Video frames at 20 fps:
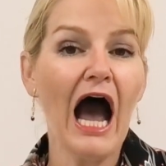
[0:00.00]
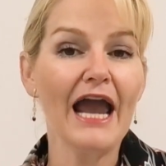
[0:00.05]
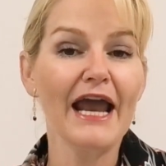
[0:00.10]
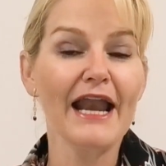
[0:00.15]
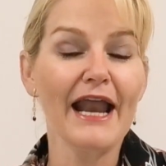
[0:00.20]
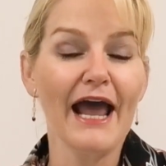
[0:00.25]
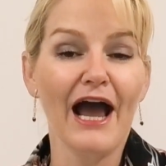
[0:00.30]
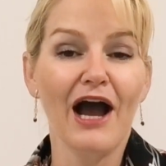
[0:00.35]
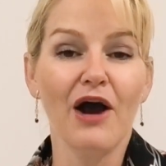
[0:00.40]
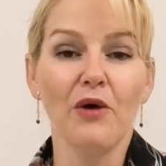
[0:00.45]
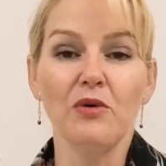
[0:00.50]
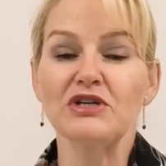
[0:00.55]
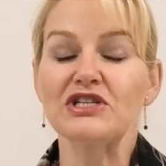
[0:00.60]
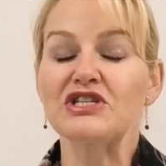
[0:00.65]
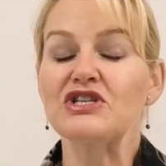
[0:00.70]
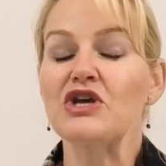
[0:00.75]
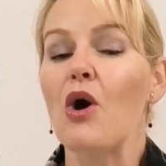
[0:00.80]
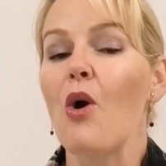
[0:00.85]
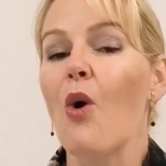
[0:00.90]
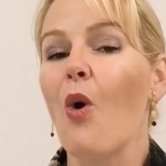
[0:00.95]
eight
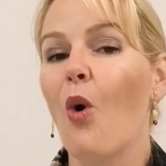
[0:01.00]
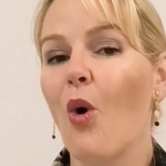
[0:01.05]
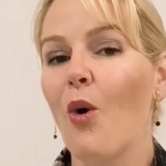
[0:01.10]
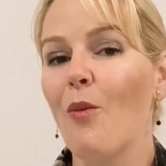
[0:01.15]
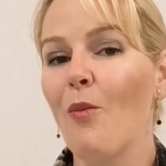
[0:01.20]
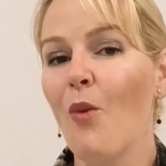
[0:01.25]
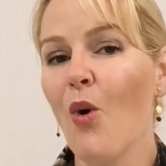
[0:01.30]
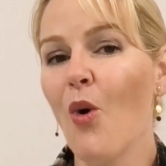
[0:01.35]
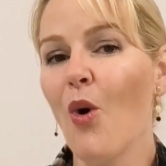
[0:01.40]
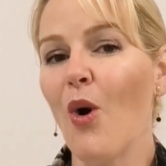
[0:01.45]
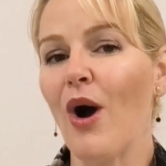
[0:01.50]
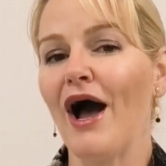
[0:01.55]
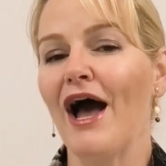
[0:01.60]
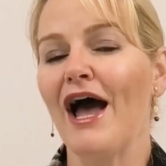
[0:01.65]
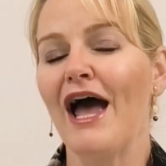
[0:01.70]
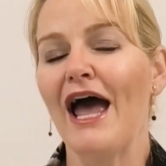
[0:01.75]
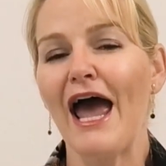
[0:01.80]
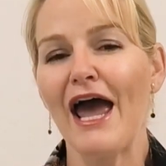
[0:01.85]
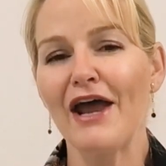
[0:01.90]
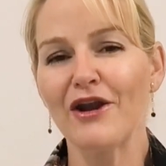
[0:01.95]
hours or more
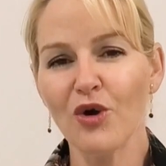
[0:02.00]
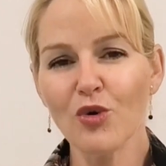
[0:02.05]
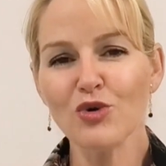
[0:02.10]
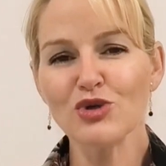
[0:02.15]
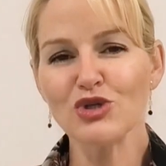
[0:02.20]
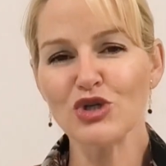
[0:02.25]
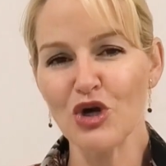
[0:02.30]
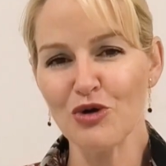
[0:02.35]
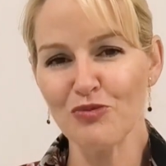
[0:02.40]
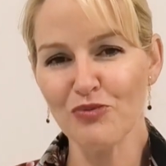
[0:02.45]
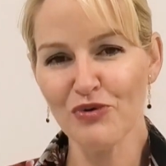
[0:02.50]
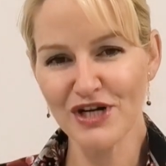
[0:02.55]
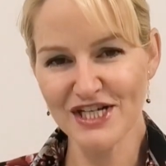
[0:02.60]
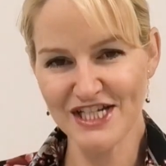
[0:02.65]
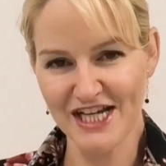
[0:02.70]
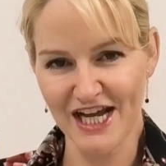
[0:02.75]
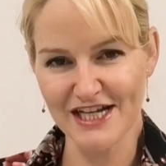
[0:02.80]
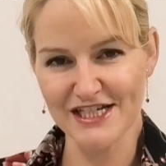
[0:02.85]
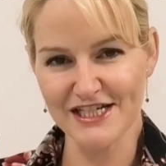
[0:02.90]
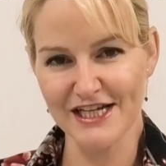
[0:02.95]
and also
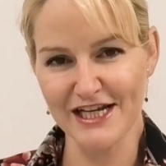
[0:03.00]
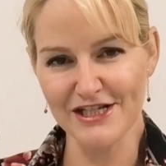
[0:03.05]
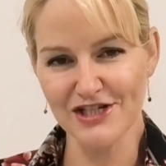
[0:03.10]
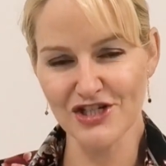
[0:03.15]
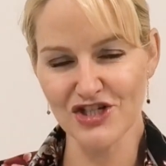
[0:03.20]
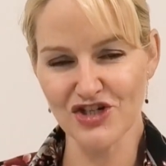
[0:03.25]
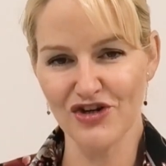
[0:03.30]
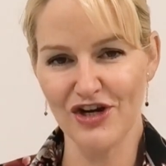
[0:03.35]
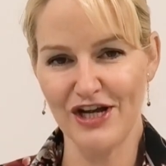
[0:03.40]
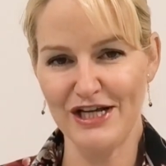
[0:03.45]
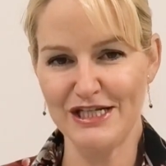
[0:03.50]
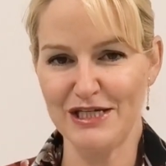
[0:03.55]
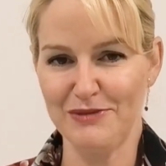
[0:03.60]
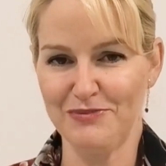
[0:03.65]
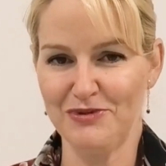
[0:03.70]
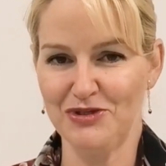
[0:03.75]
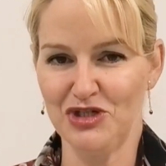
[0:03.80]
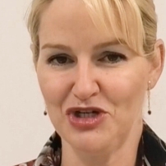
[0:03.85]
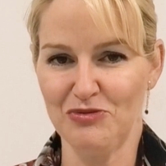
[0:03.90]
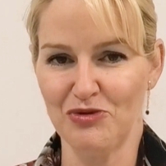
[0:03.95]
protect against
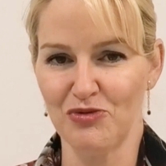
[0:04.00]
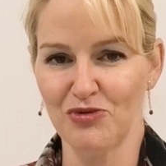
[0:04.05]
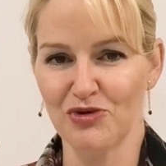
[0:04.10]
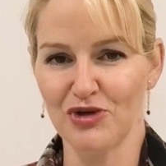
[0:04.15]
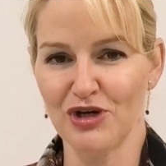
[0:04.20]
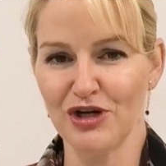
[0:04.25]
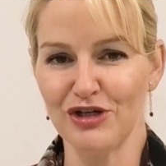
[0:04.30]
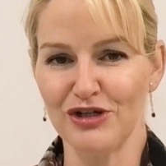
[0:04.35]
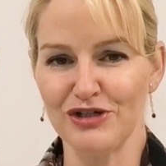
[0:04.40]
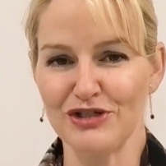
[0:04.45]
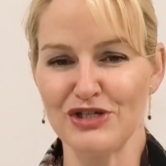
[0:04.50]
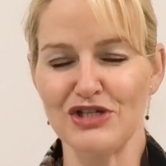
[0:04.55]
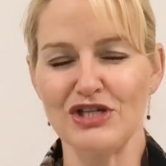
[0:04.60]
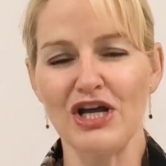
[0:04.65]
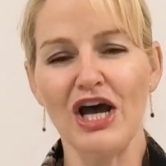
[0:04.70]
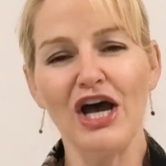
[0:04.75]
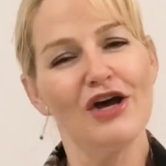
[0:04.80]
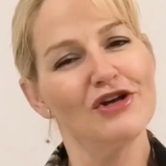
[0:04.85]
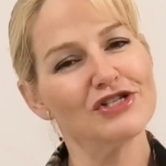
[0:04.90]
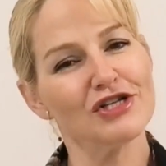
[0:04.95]
transepidermal water
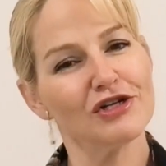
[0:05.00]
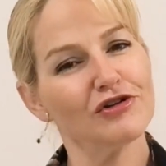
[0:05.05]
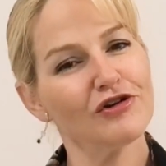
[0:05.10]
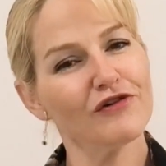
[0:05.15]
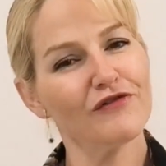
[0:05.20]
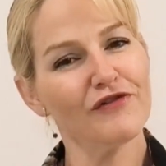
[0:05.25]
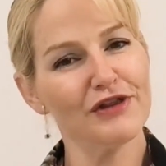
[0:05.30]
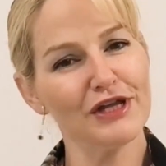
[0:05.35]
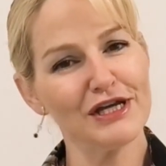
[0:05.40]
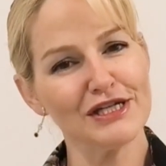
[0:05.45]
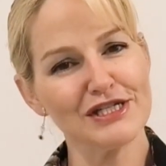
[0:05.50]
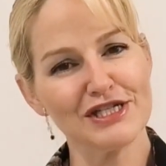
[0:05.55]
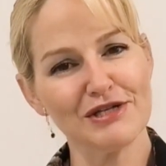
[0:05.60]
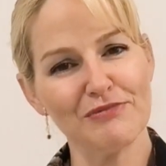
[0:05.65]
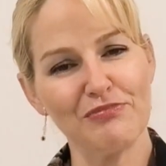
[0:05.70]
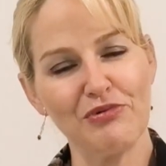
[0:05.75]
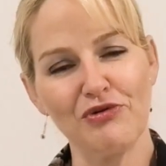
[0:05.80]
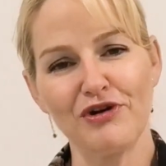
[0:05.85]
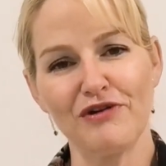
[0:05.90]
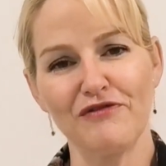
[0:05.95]
loss. So look for that
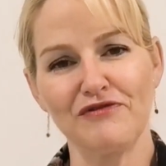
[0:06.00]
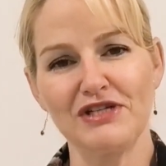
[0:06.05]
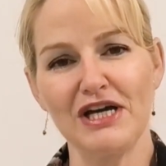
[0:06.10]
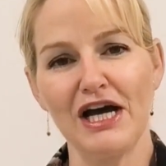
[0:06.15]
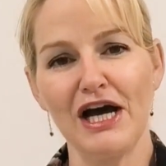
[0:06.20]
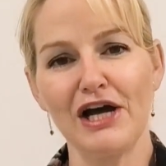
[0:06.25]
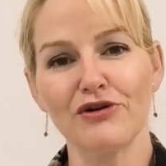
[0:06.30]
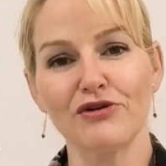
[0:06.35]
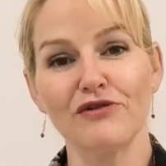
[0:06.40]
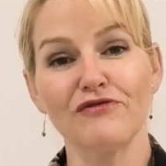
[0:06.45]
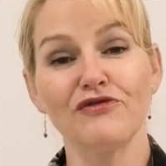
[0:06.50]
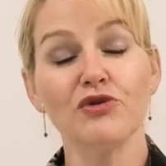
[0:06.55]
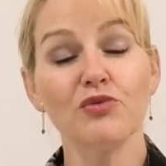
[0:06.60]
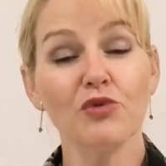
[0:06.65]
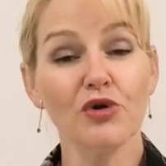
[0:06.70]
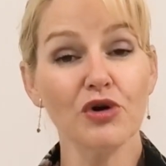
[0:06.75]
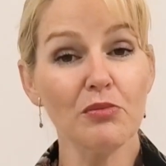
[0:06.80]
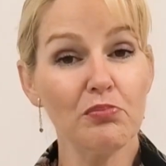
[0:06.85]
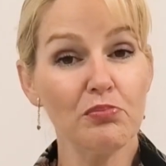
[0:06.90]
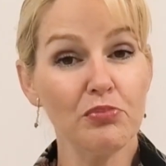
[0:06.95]
supportive data if you
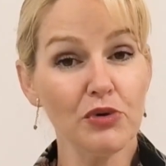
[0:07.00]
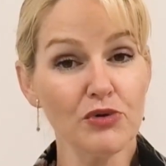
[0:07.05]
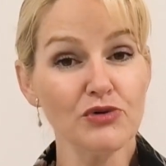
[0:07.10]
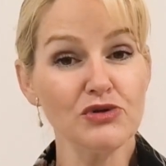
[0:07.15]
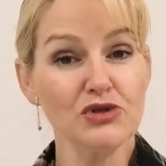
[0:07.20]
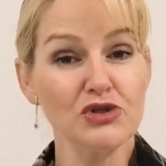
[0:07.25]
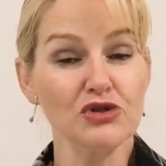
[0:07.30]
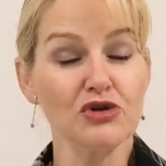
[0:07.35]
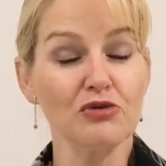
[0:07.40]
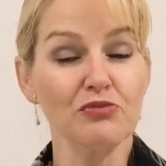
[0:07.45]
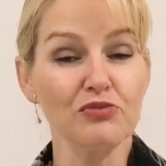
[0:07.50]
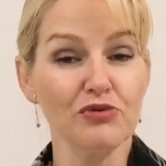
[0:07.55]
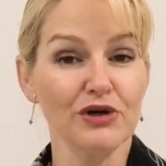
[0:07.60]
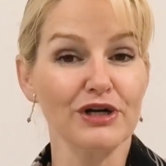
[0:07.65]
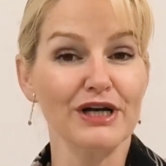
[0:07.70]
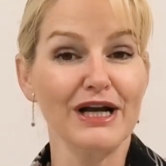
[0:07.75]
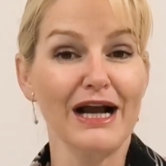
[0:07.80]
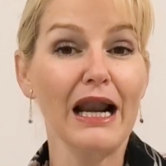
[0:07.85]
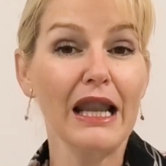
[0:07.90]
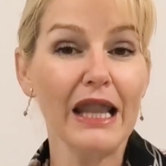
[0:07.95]
want to boost your
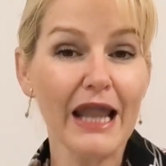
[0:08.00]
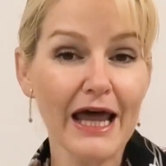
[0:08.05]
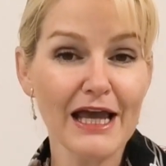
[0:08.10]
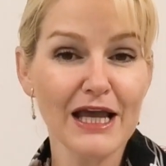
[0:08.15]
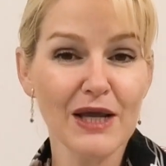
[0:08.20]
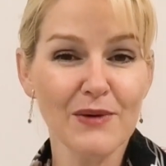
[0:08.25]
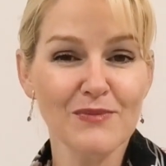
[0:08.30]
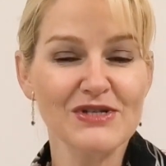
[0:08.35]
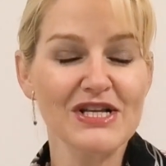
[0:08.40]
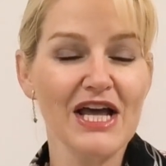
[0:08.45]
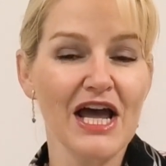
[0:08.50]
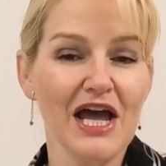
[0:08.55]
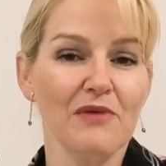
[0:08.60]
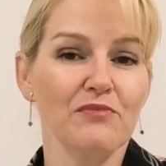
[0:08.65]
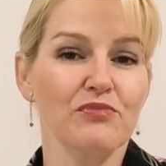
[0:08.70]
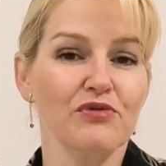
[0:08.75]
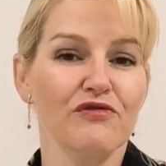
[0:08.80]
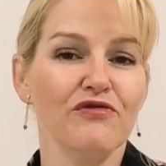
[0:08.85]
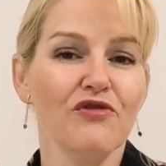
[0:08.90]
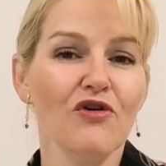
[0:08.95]
product claims
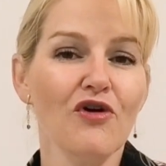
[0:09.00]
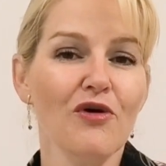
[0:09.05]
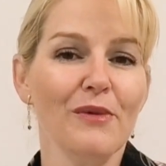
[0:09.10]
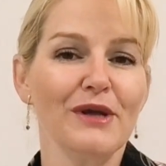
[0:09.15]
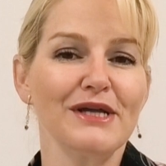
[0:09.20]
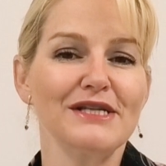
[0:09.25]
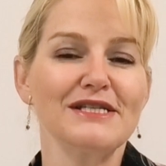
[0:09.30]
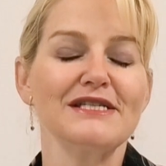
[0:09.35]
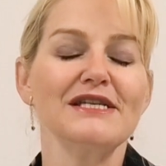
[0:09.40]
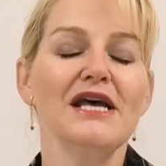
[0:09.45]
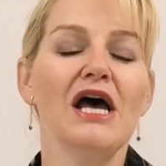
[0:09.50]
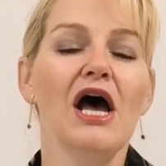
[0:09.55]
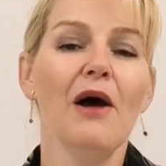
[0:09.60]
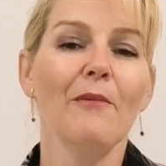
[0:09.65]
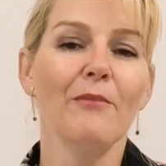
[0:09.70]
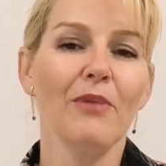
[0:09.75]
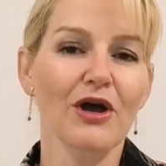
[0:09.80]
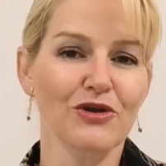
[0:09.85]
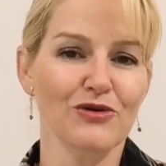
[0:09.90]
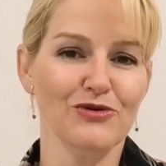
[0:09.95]
and performance
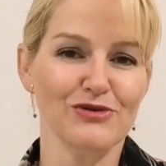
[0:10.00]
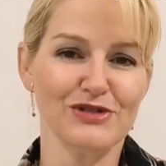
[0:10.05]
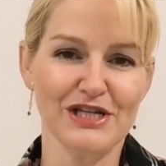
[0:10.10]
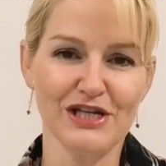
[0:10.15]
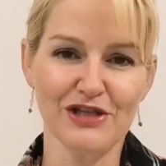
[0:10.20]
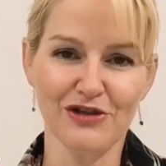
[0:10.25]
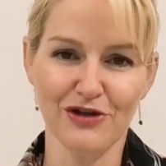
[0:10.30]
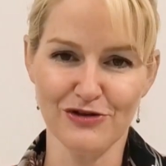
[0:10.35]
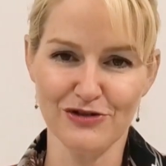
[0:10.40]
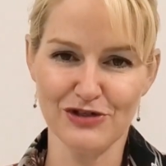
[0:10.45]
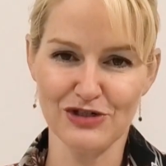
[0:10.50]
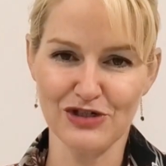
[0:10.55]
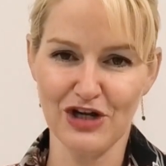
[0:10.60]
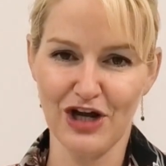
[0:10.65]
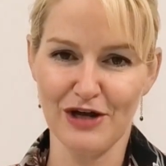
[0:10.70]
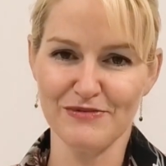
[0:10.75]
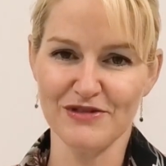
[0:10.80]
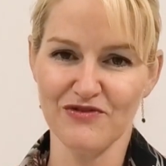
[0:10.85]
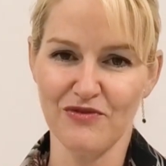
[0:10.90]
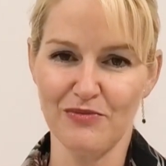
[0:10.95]
by using those
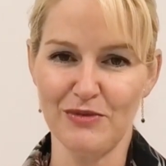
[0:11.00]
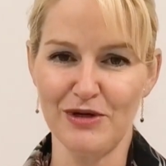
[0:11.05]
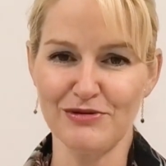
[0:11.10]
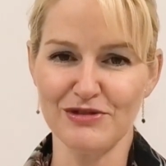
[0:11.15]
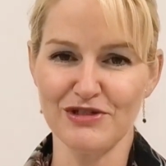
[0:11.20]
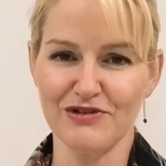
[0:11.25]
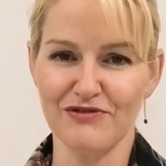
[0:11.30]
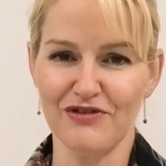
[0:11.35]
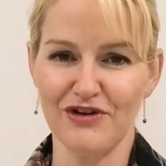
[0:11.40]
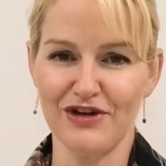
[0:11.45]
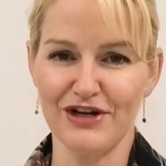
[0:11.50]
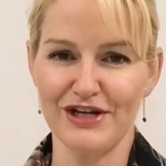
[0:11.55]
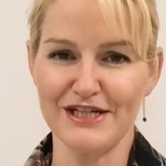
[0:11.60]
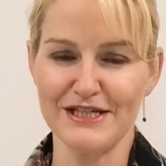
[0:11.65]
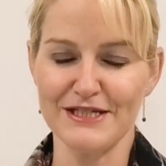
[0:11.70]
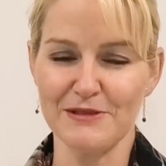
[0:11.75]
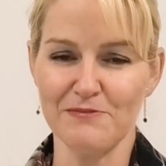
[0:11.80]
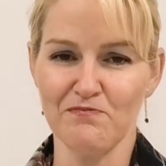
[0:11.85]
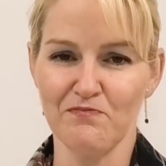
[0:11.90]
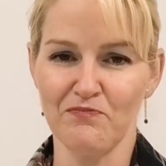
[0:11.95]
types of
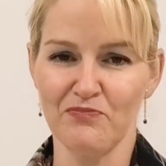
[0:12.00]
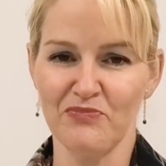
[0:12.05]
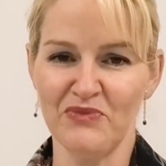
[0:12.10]
emulsifiers.